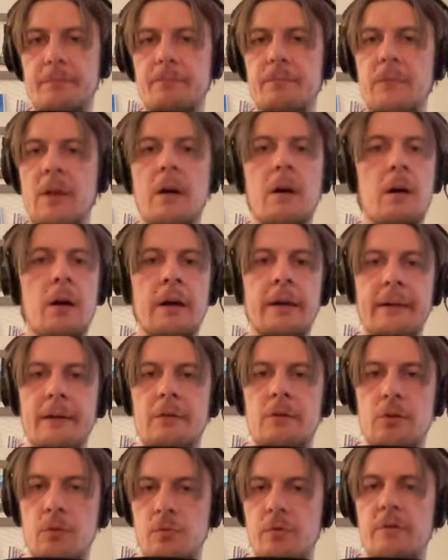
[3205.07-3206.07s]
Yeah, I
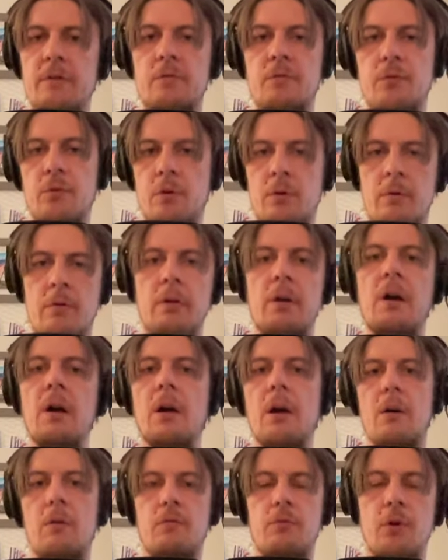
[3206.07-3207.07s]
can use it for,
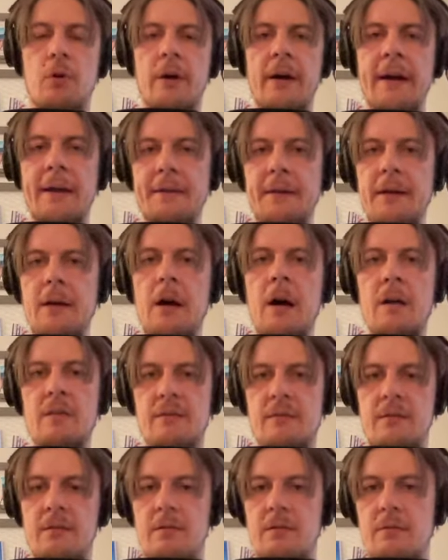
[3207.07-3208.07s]
for any
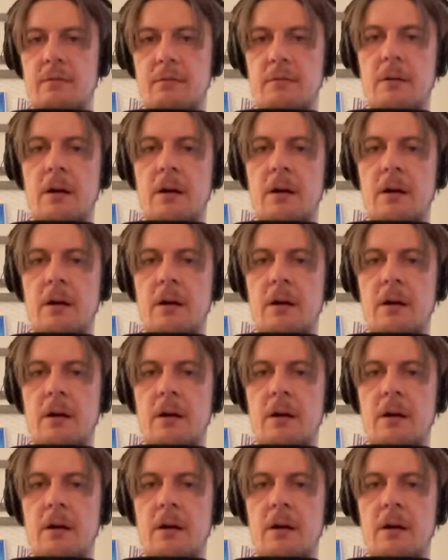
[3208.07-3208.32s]
other,